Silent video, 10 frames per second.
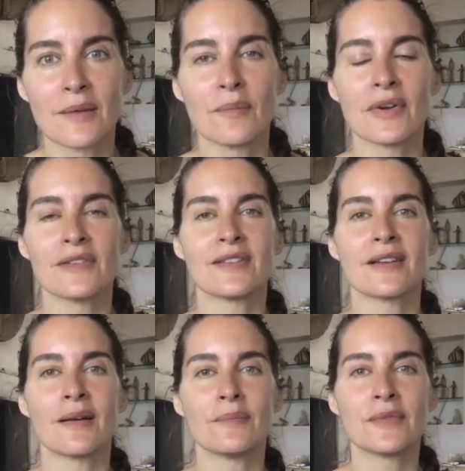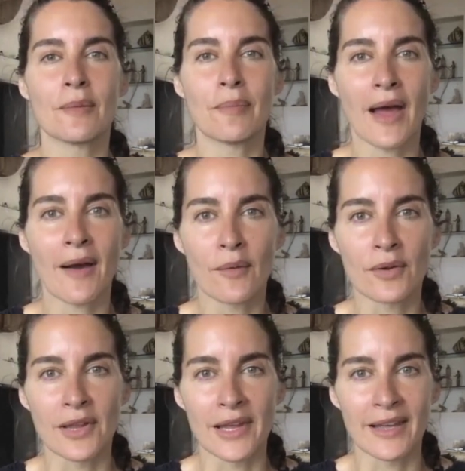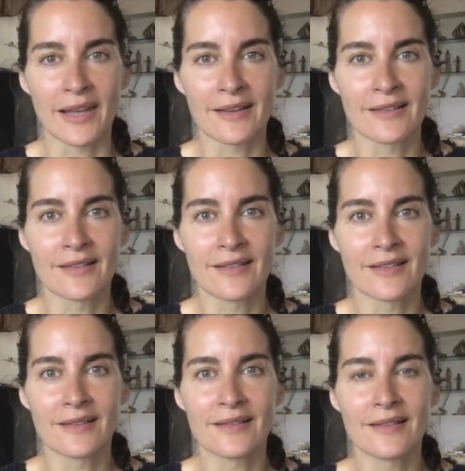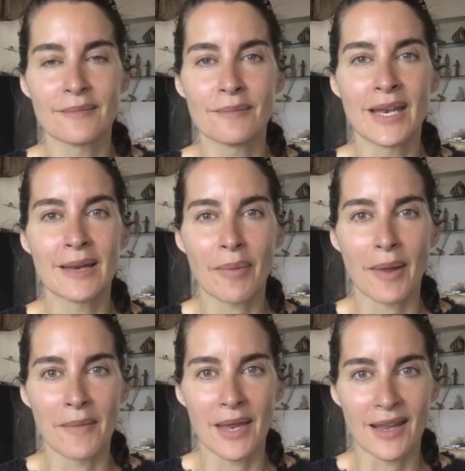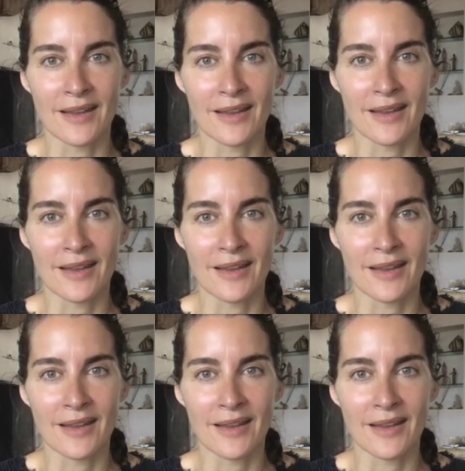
because it comes up hourly, minute by minute.